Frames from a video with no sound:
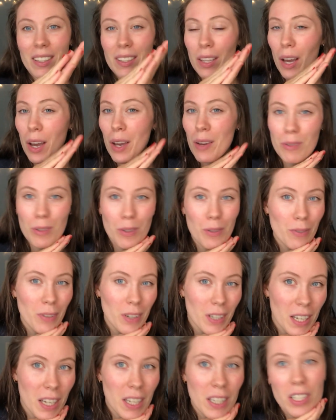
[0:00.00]
the overall
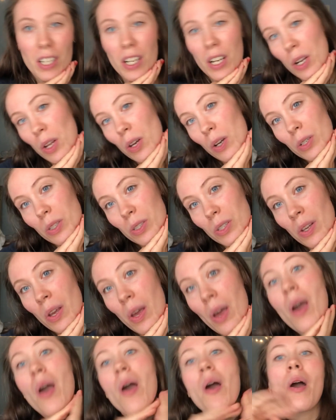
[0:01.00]
finish looks
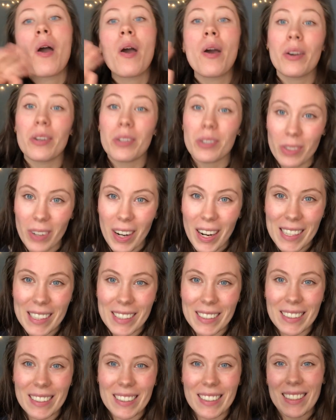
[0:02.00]

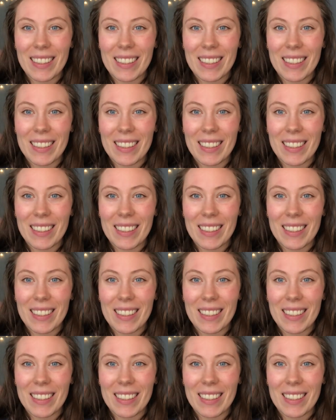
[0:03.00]
great.